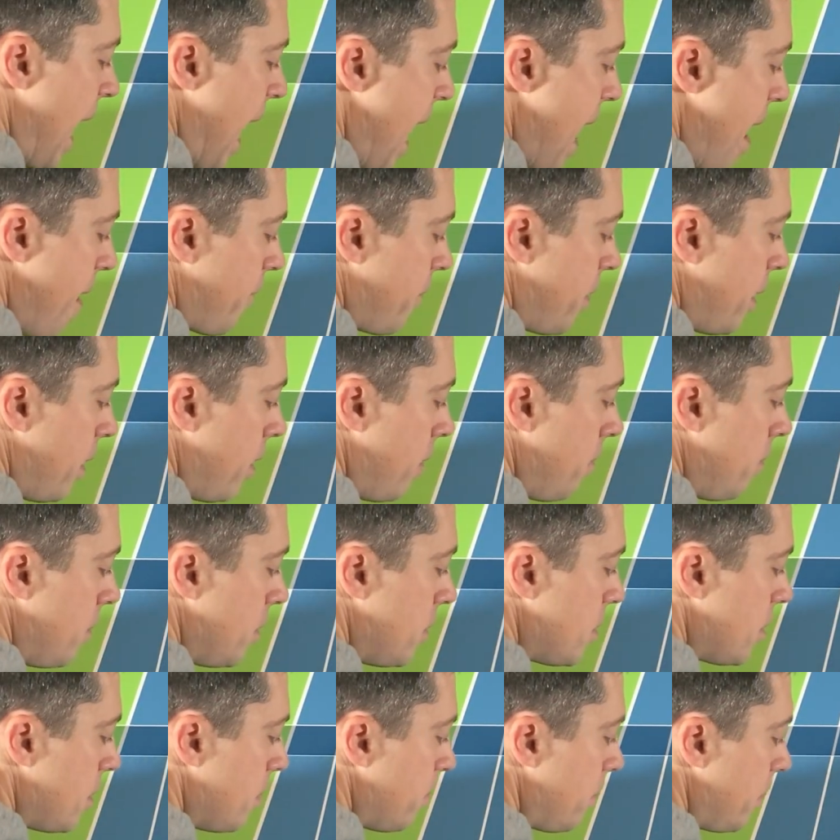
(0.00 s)
have them
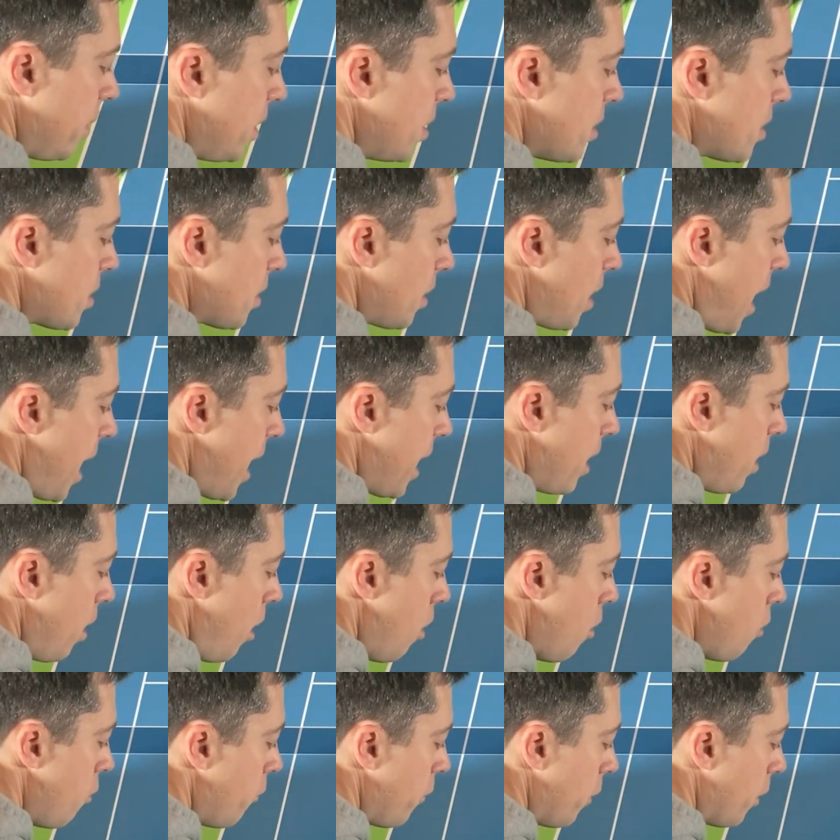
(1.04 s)
simply slide
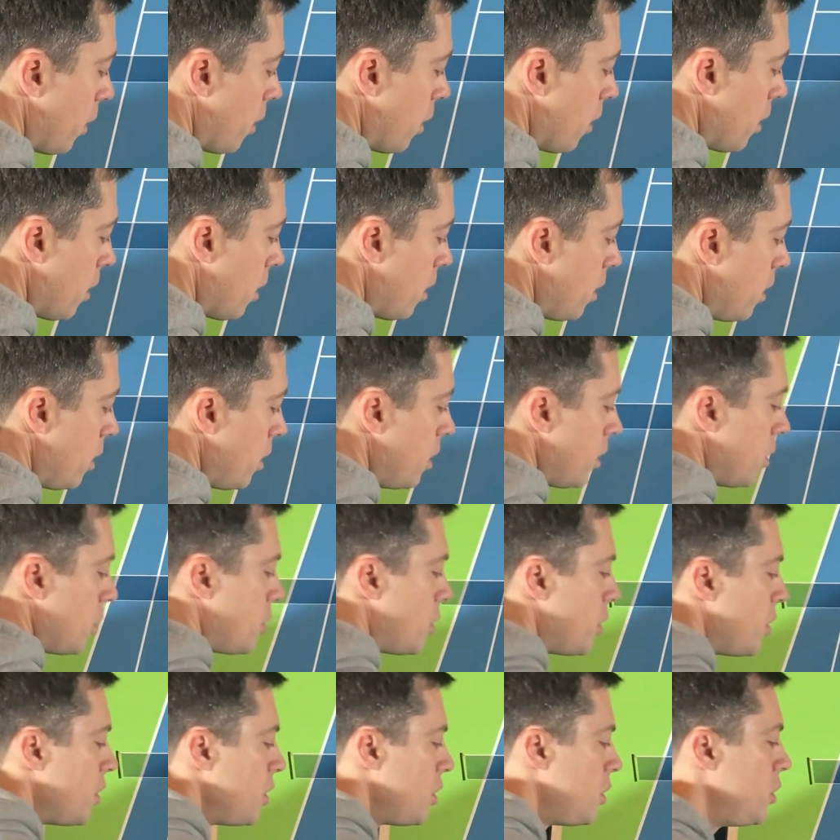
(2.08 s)
over
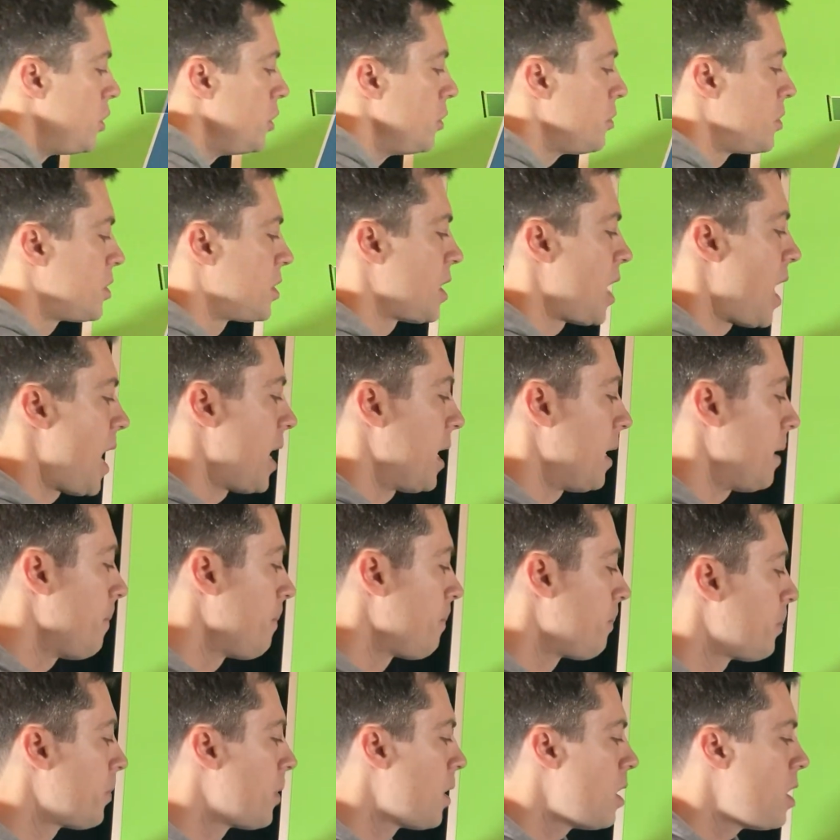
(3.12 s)
to the deuce side.
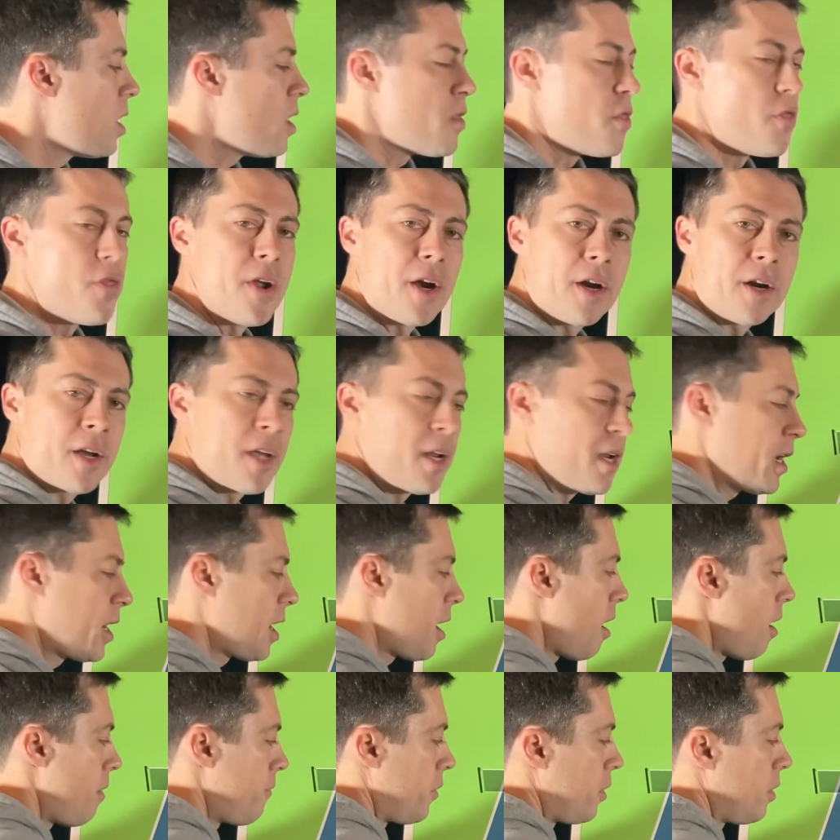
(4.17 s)
They're going to
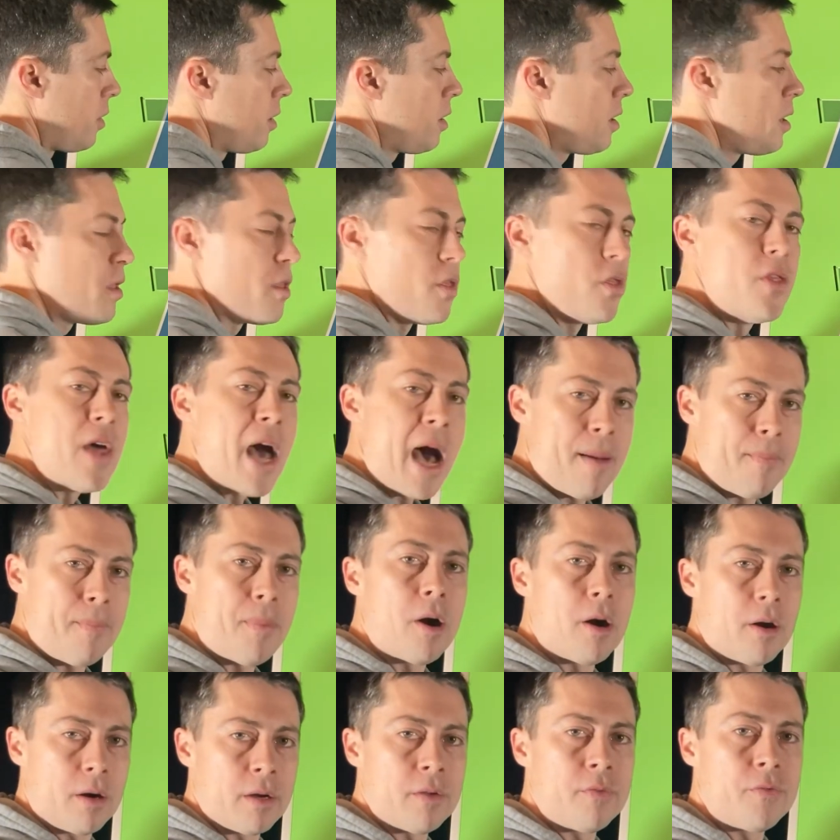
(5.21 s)
cover that
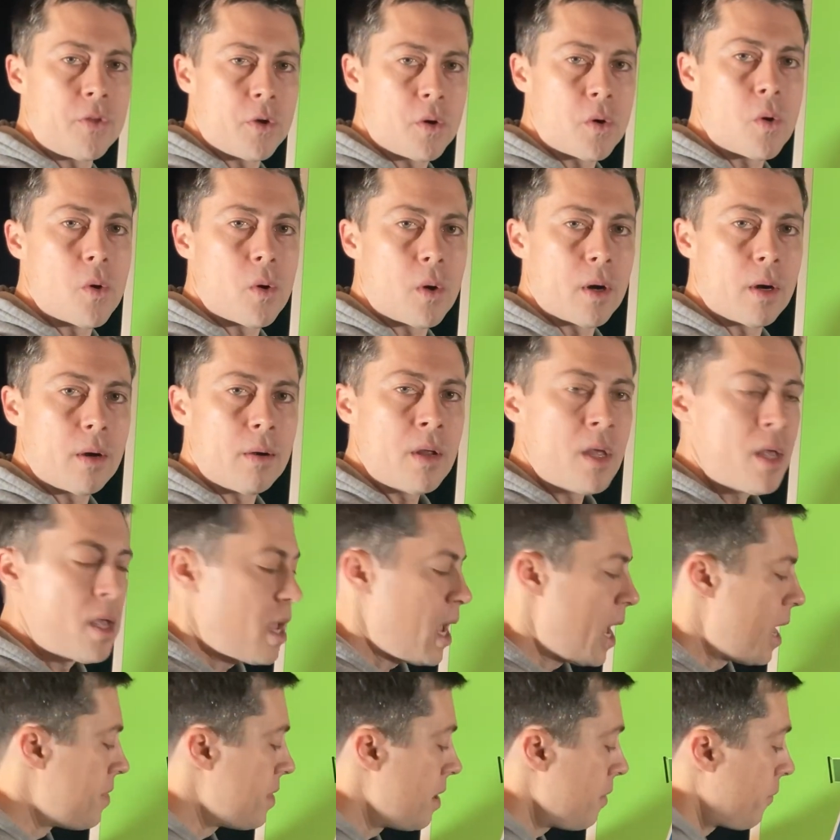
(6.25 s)
part of the court.
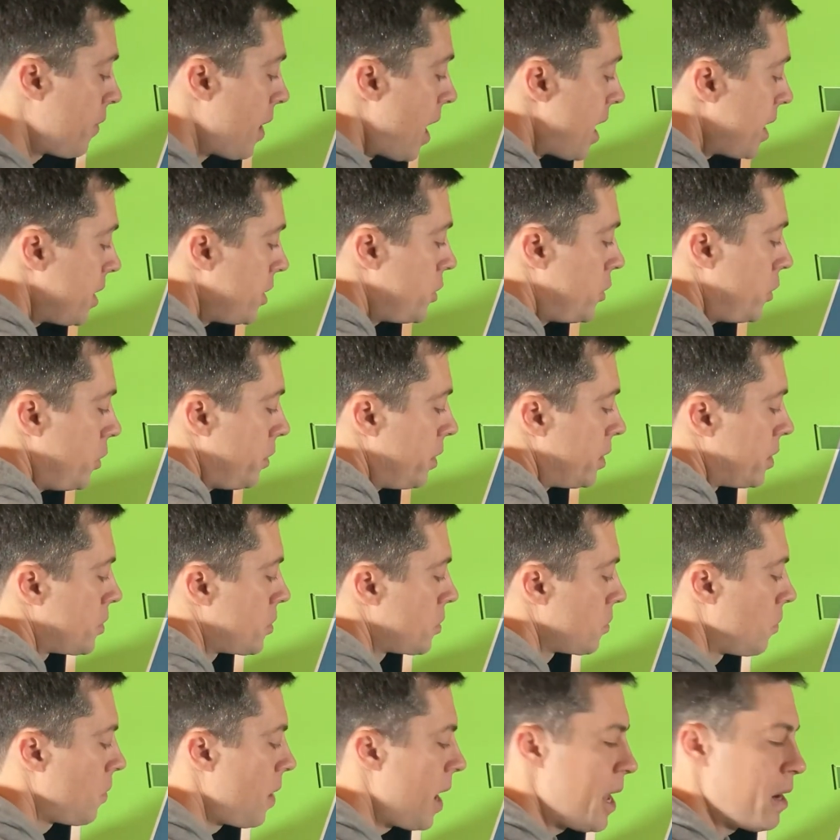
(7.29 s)
And they've got to do
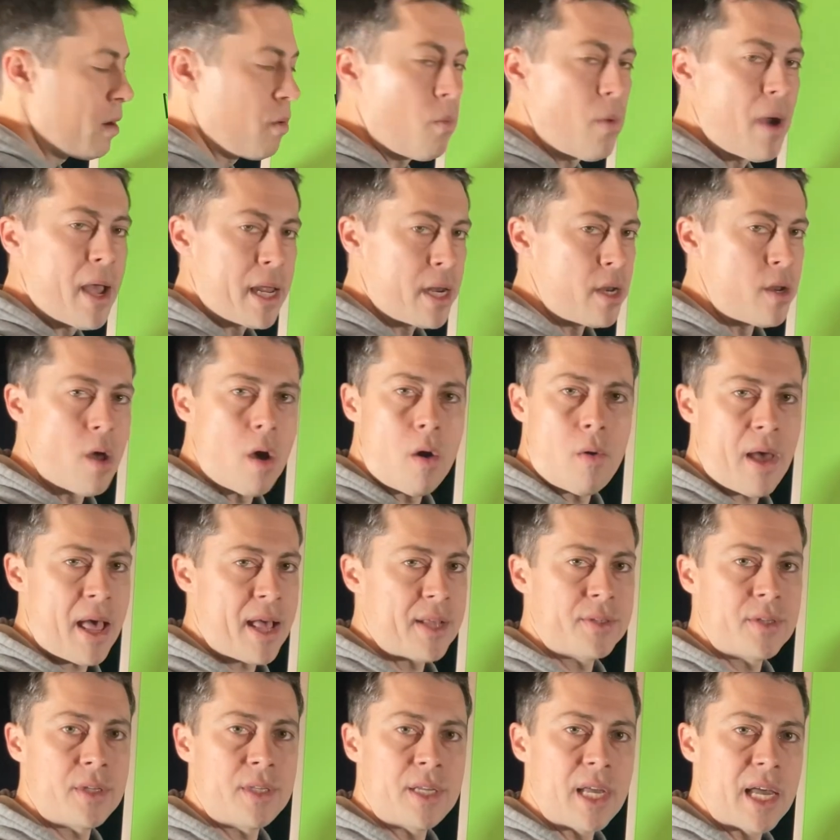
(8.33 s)
this right away. No
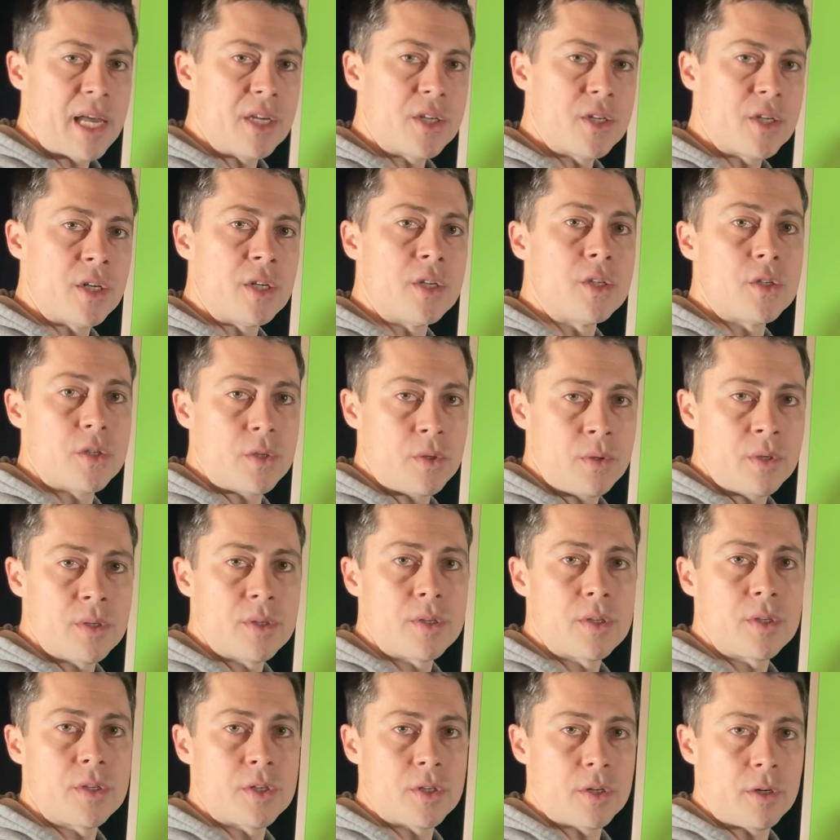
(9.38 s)
hesitation. As soon
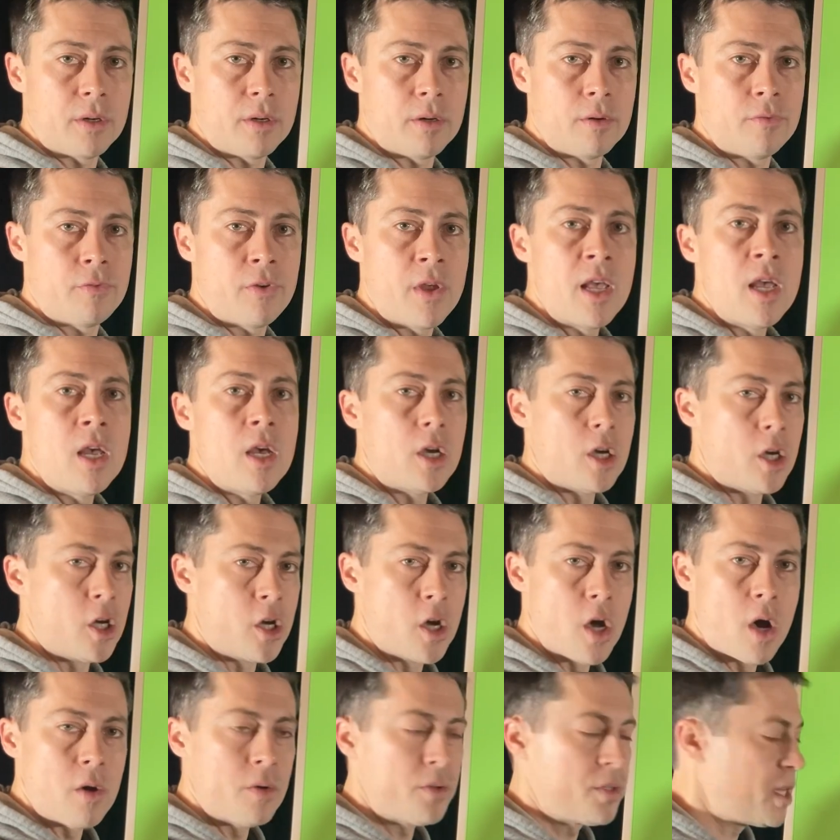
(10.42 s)
as the serve
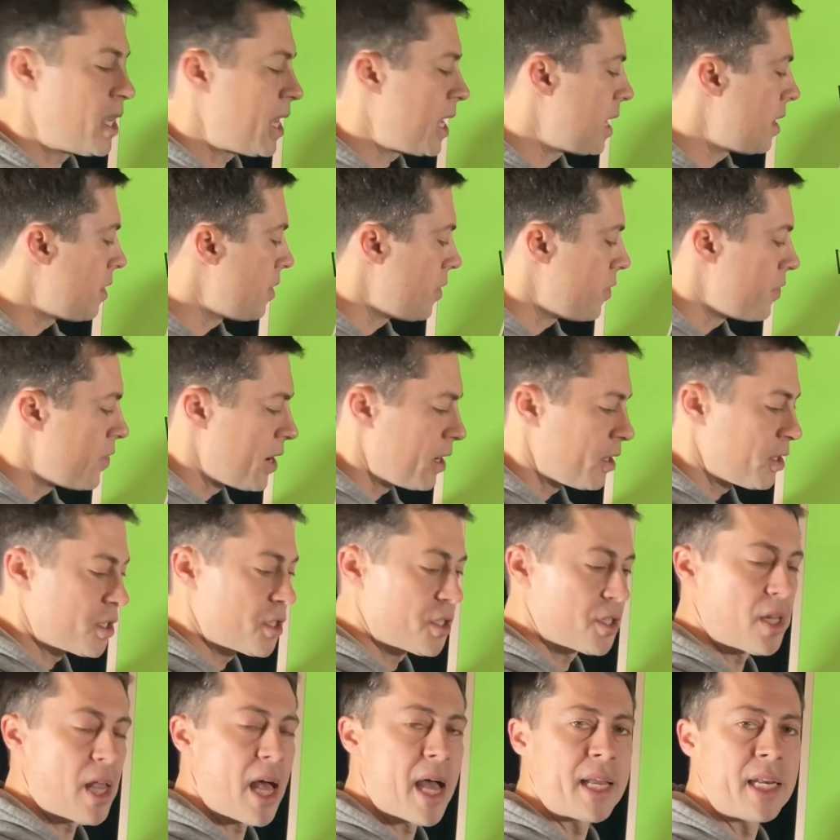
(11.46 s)
goes in, they're
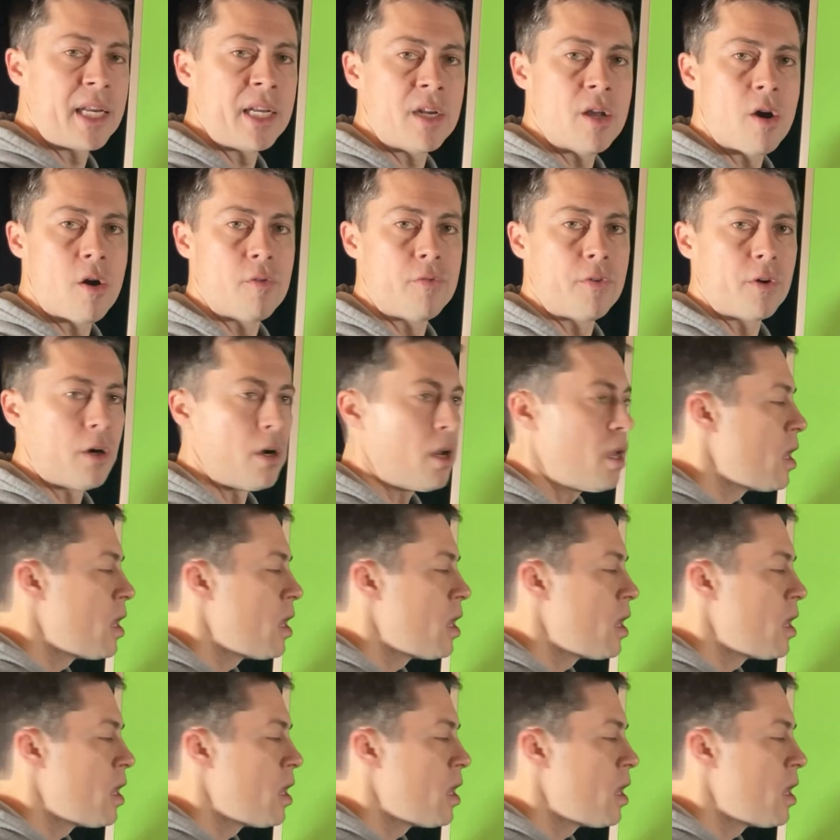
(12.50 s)
sliding over.